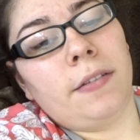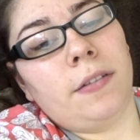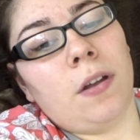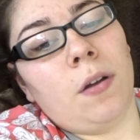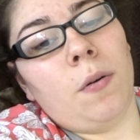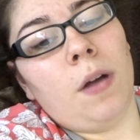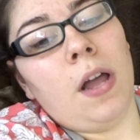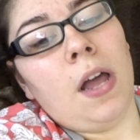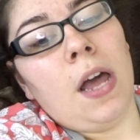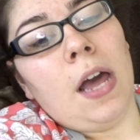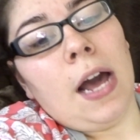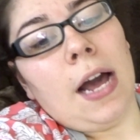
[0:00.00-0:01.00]
So
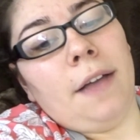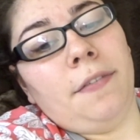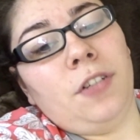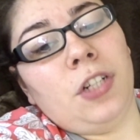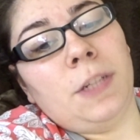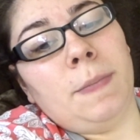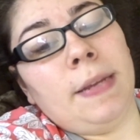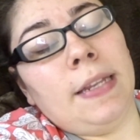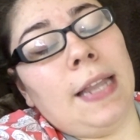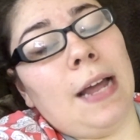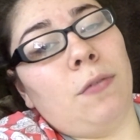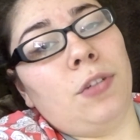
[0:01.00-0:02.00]
I've just
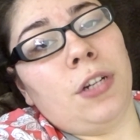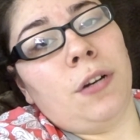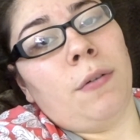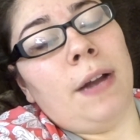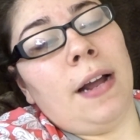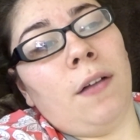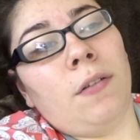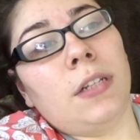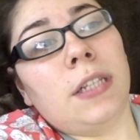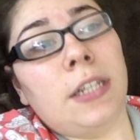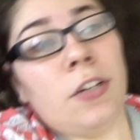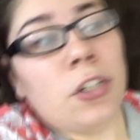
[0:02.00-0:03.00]
been lounging around,
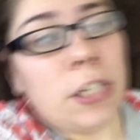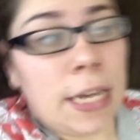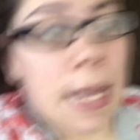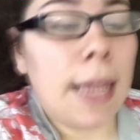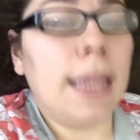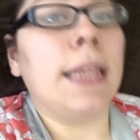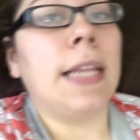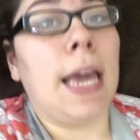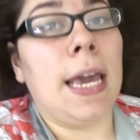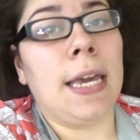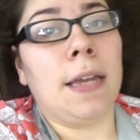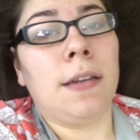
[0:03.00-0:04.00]
literally
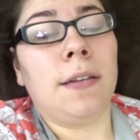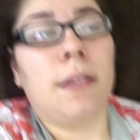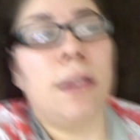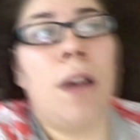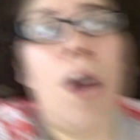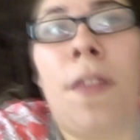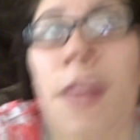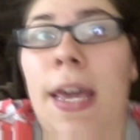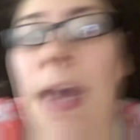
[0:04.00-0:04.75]
laying in on the